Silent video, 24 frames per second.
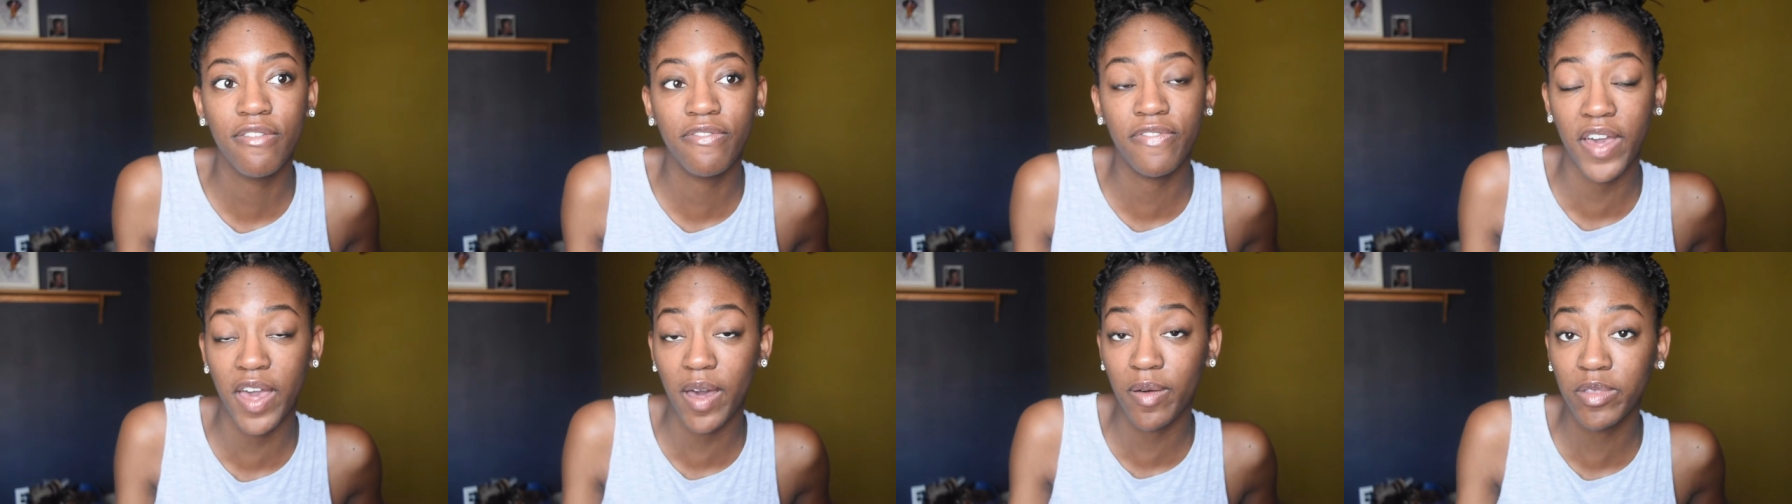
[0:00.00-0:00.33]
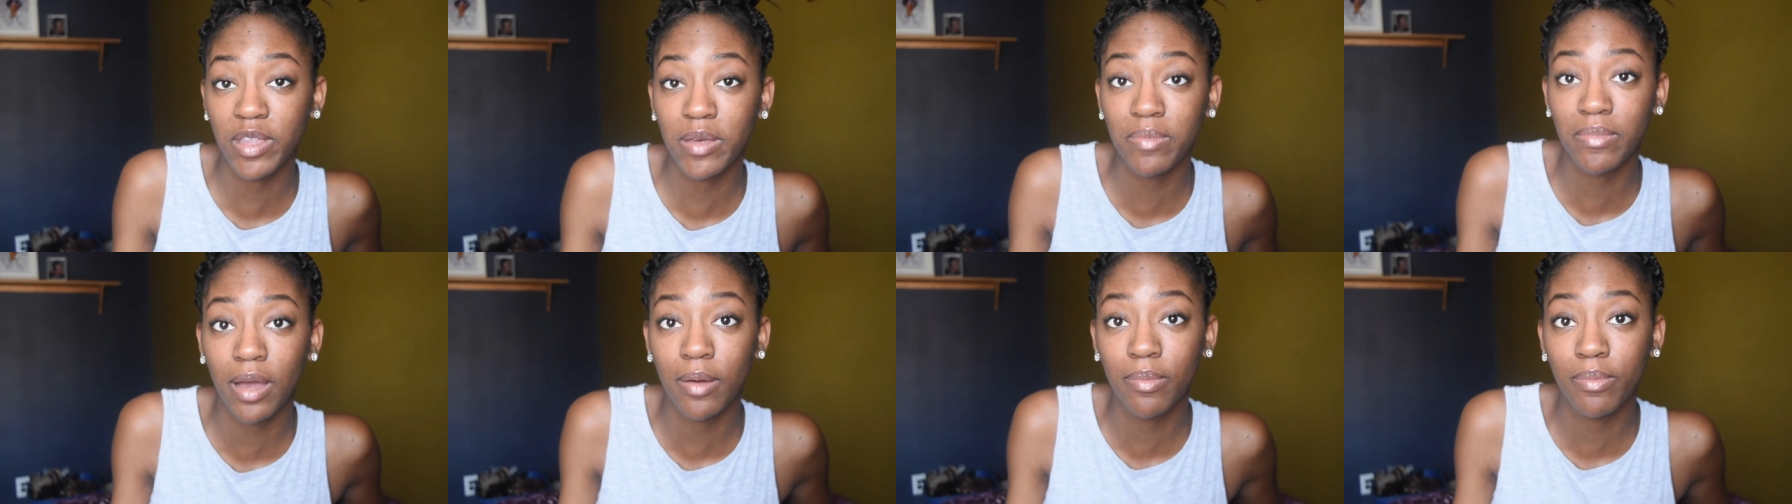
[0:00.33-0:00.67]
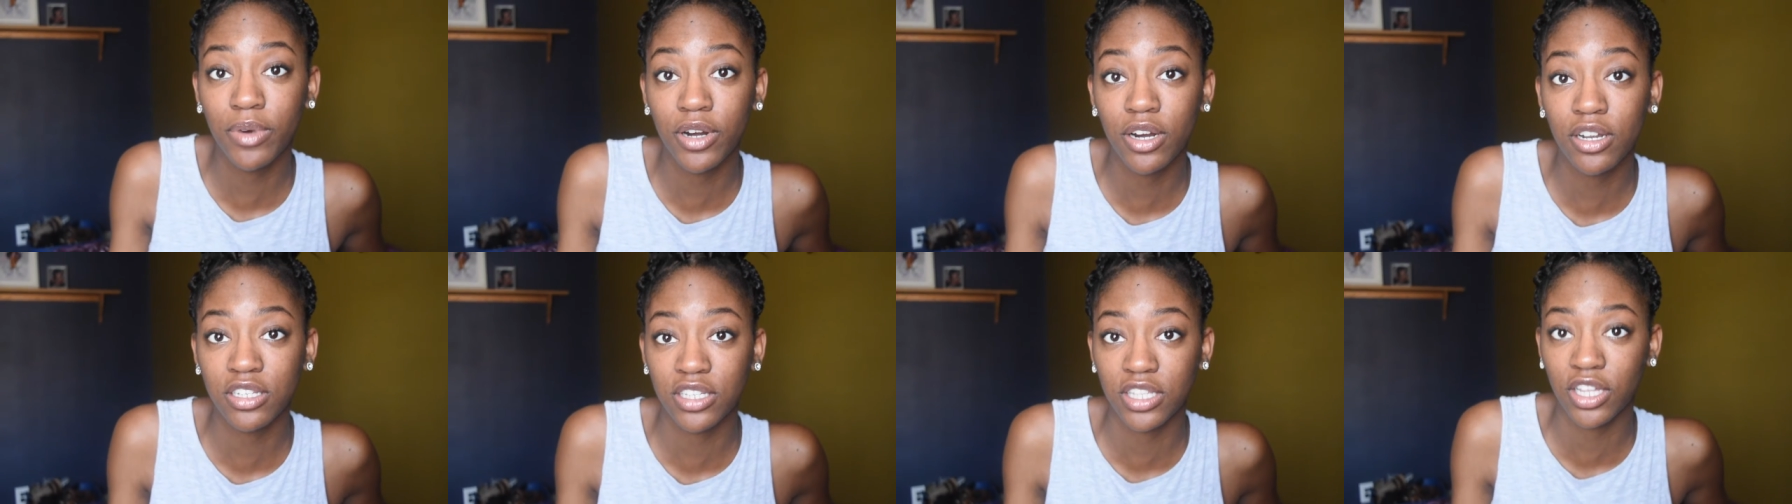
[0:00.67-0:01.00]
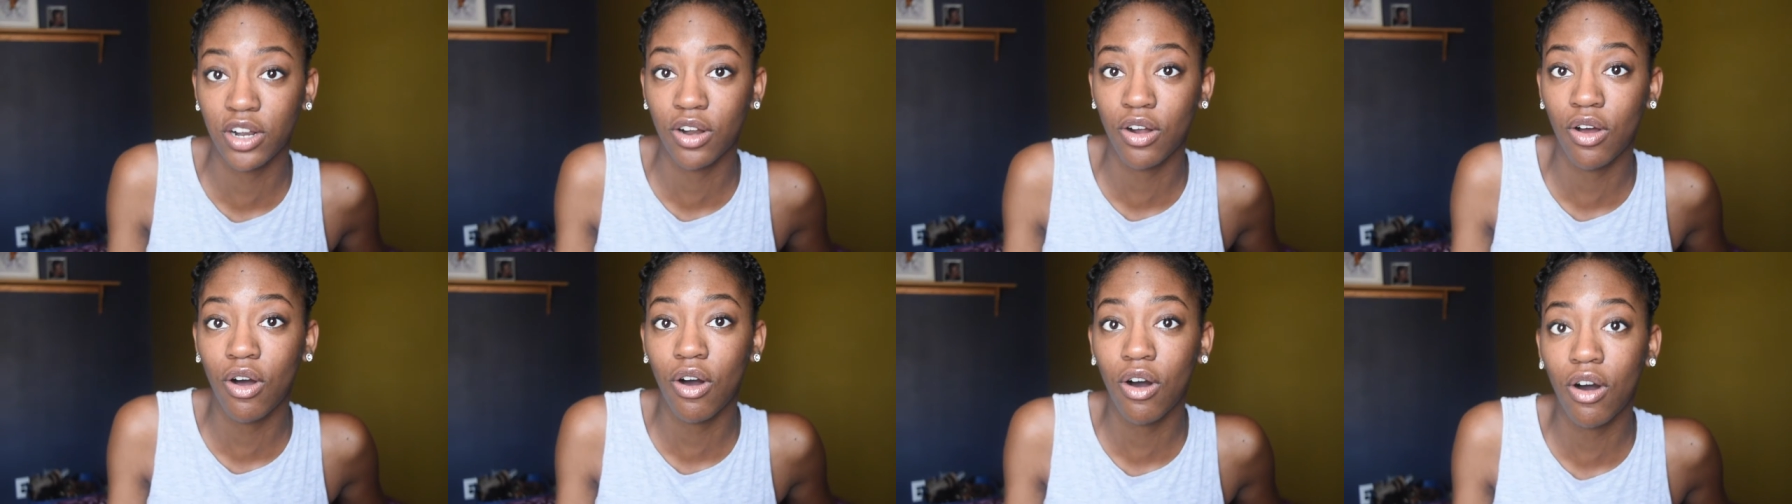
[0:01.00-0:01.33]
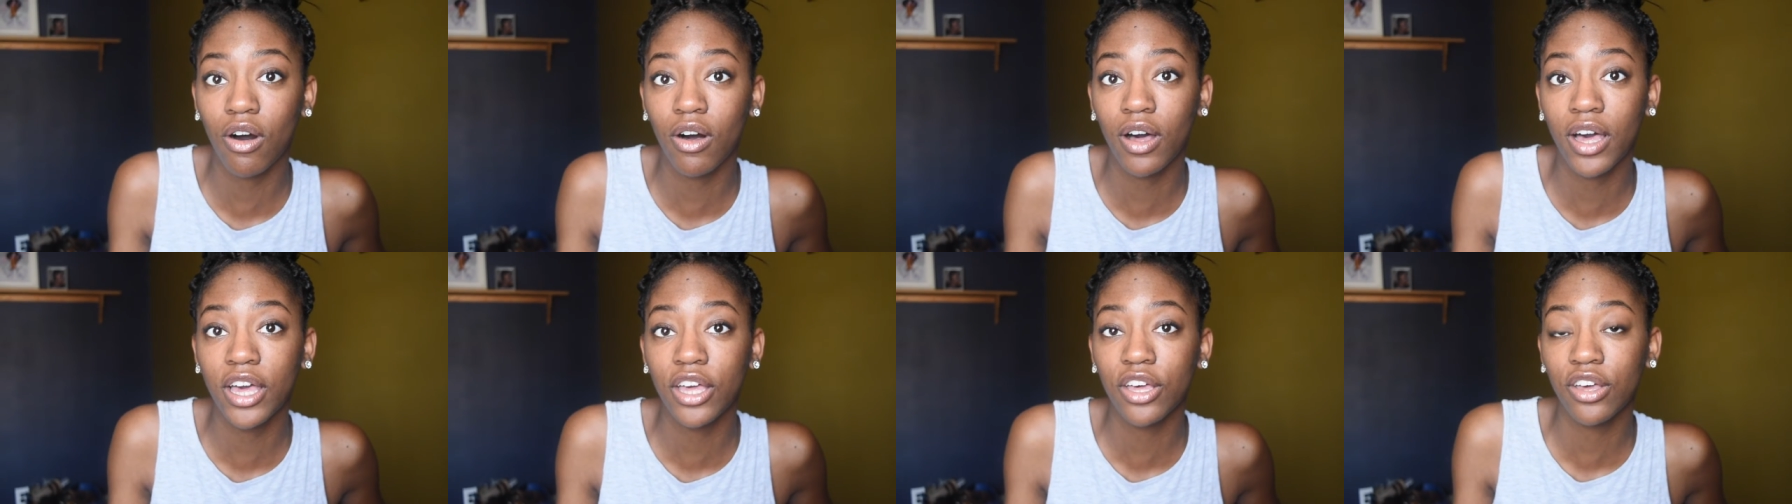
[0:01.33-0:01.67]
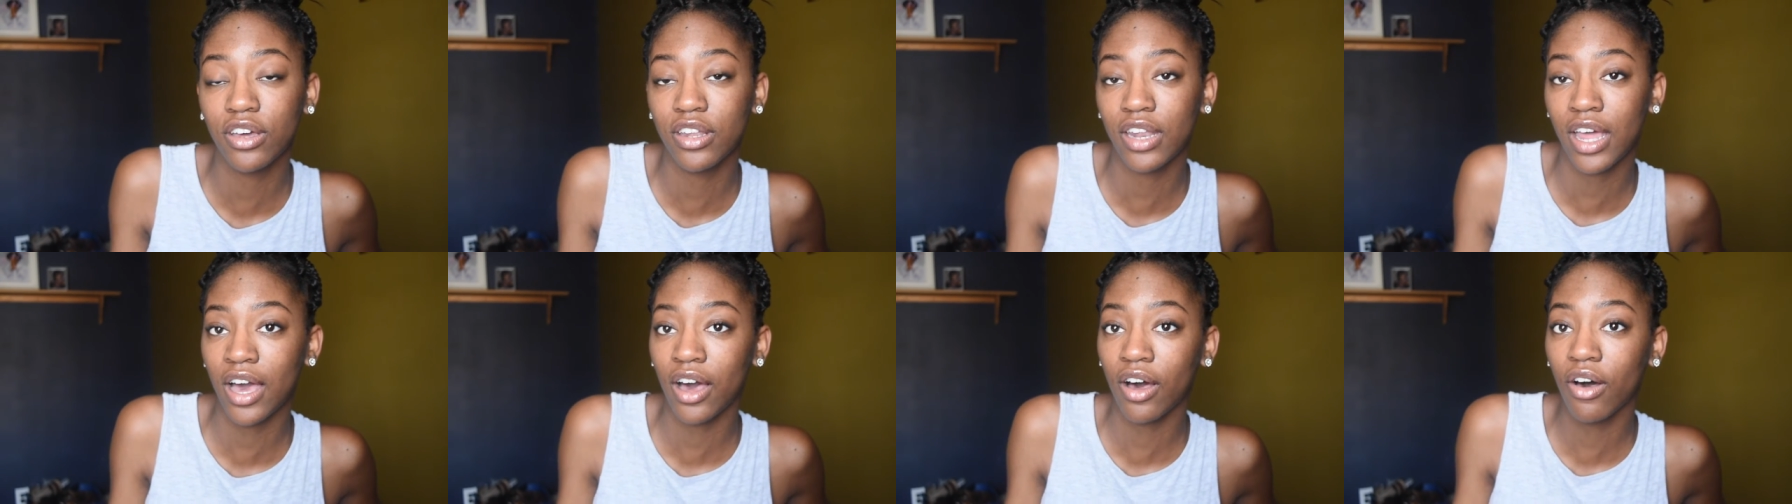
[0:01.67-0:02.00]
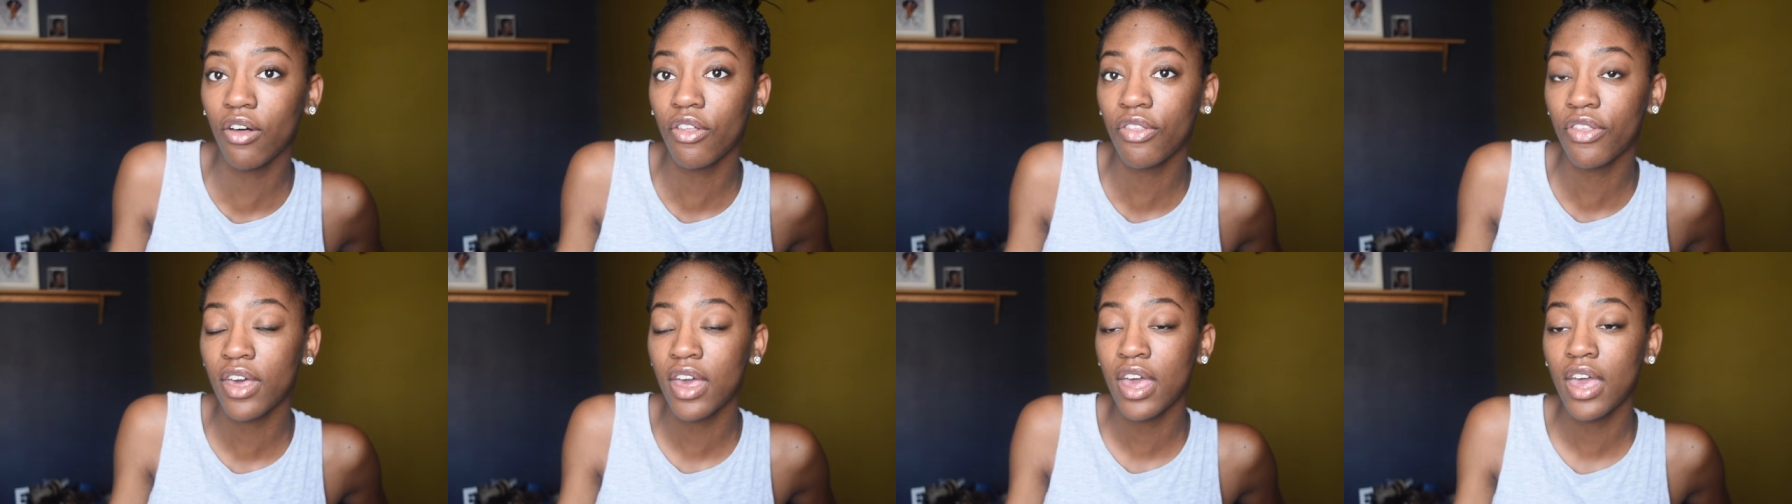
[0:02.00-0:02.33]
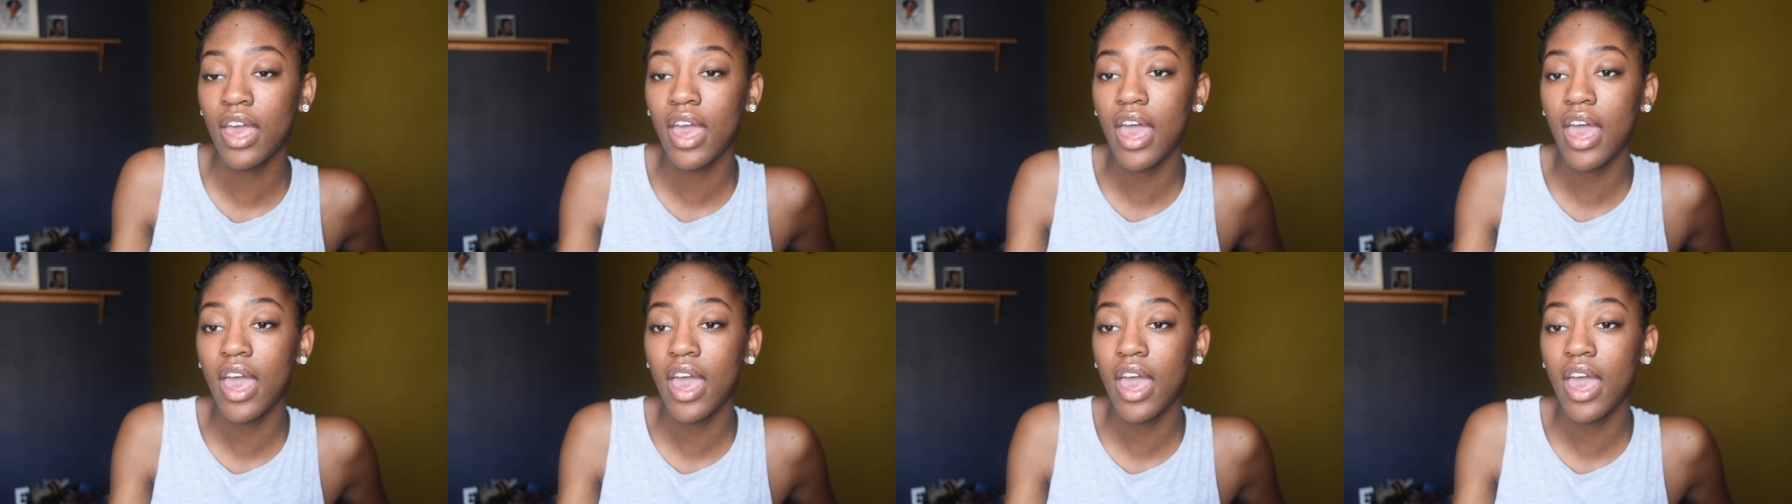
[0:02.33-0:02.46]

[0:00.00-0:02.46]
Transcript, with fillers: family members that are all in good health.